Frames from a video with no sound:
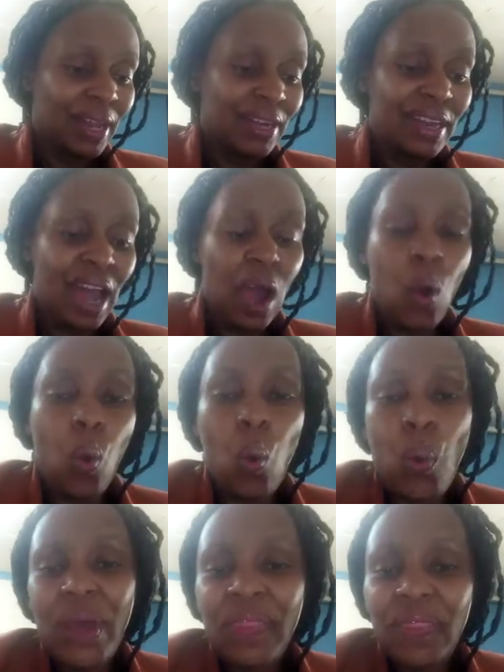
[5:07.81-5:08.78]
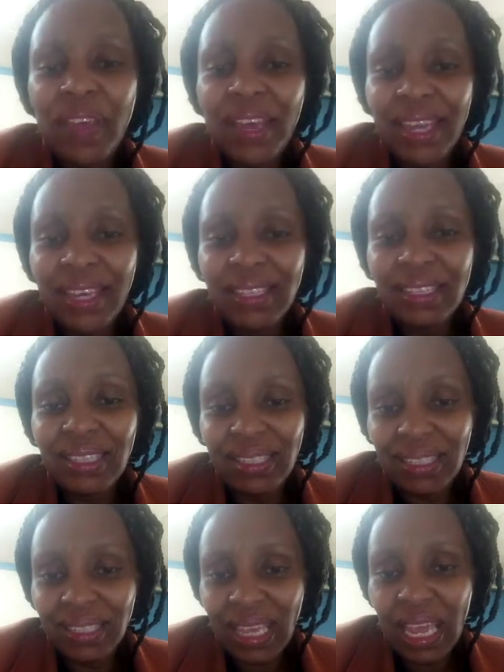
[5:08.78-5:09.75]
Now, when the guest
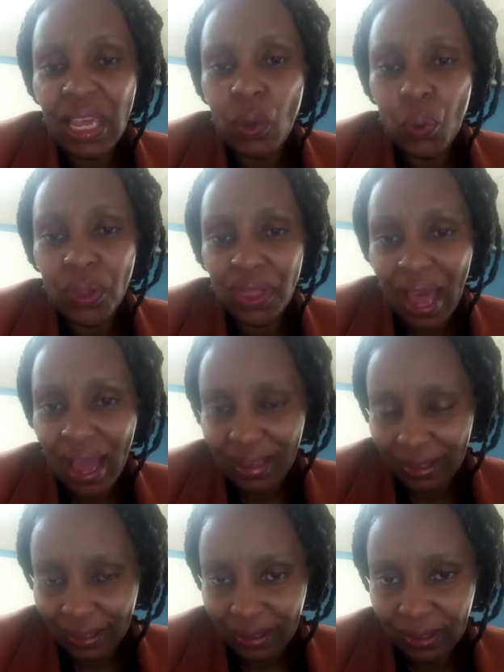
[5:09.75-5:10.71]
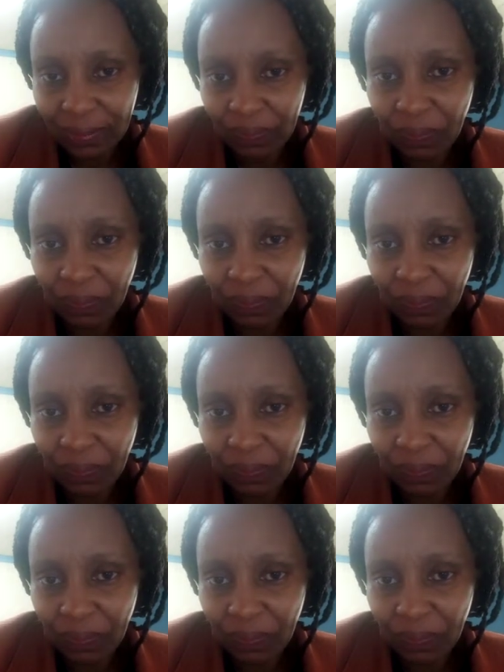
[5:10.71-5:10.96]
is staying with us,